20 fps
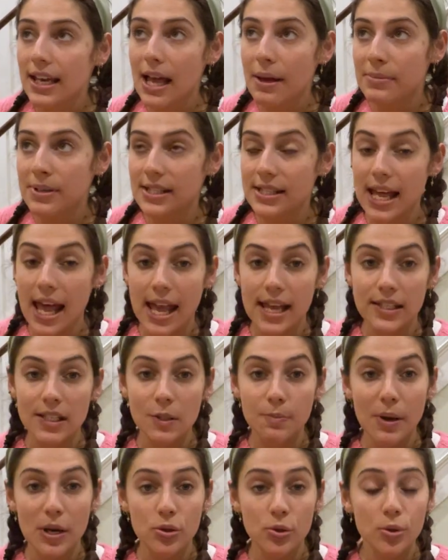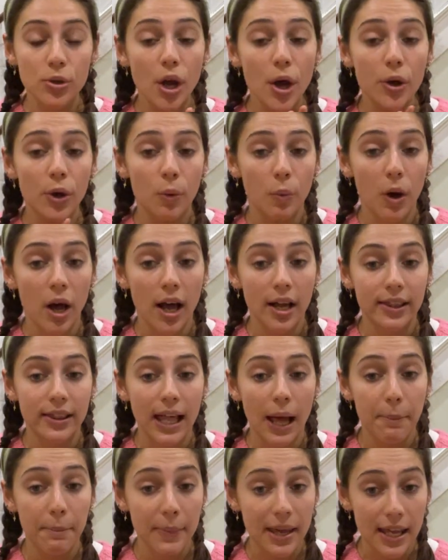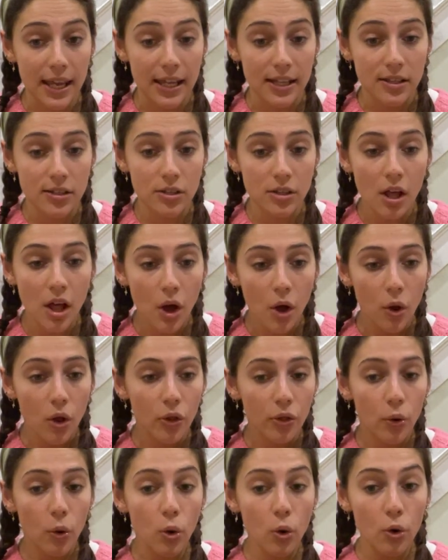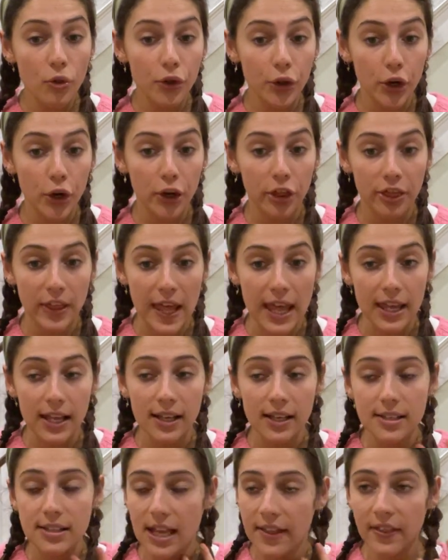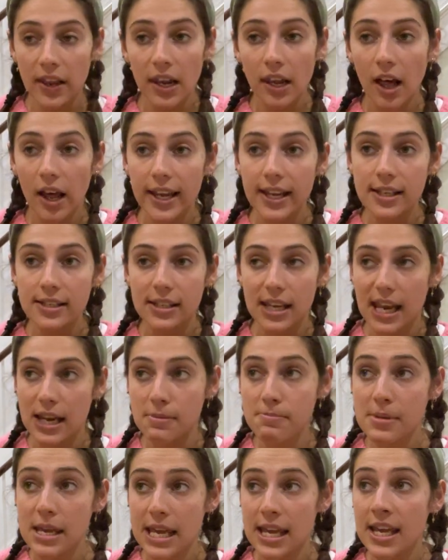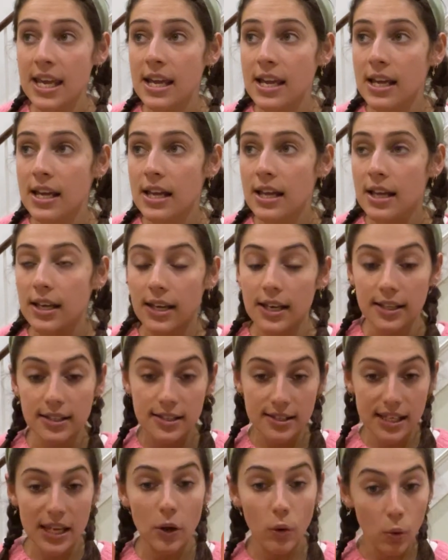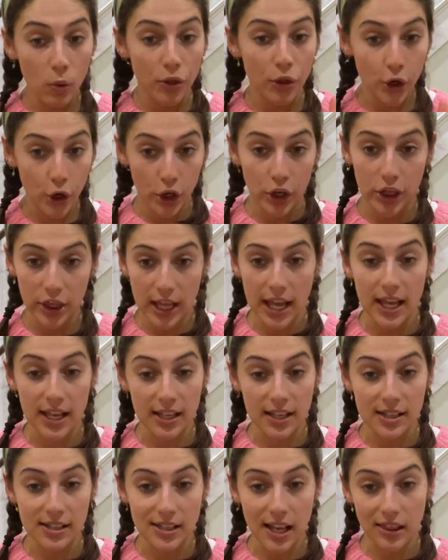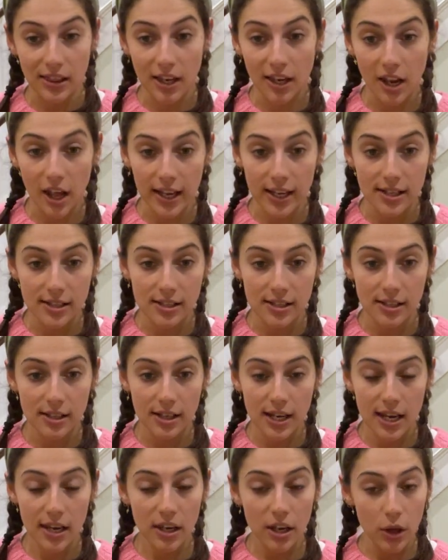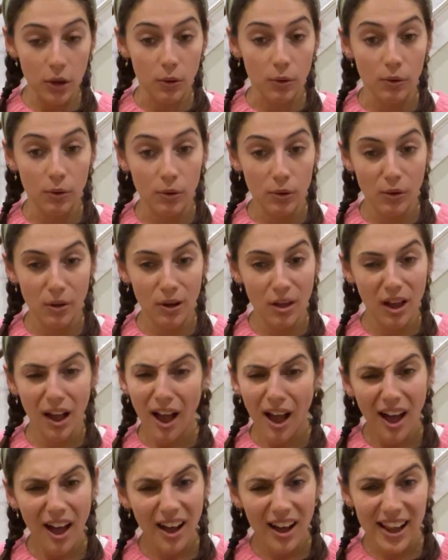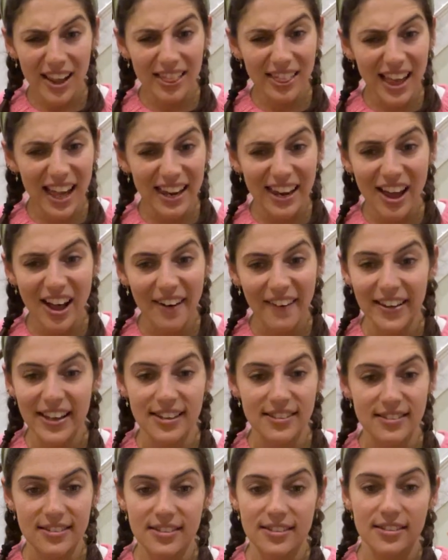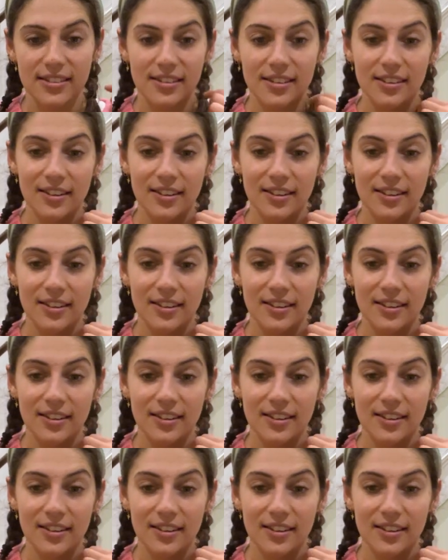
namaste is a special yoga word that means all the good things and the light in me can see all the good things and the light in you. Isn't that nice?